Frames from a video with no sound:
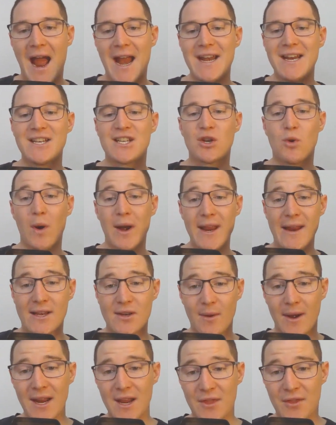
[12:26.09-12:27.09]
And in
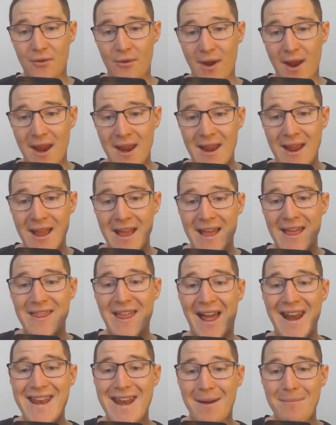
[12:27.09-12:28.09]
2023,
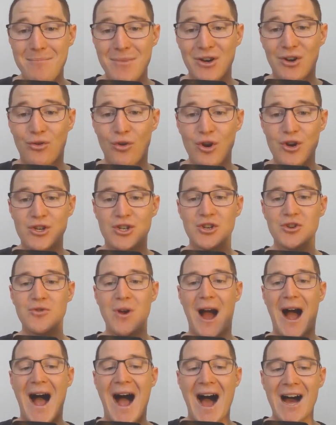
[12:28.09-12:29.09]
that number grew
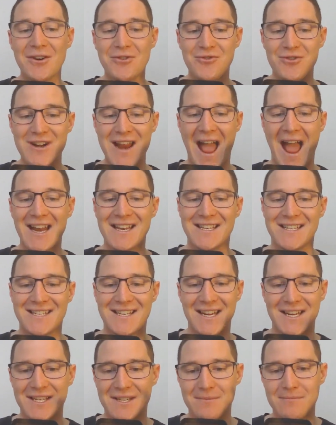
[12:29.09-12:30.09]
to
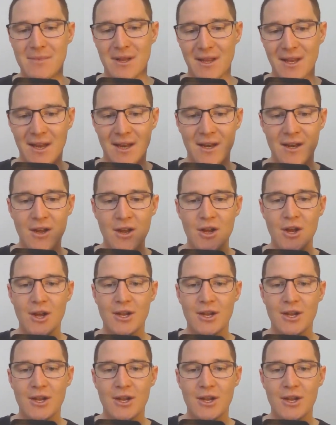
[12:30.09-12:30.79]
106 million.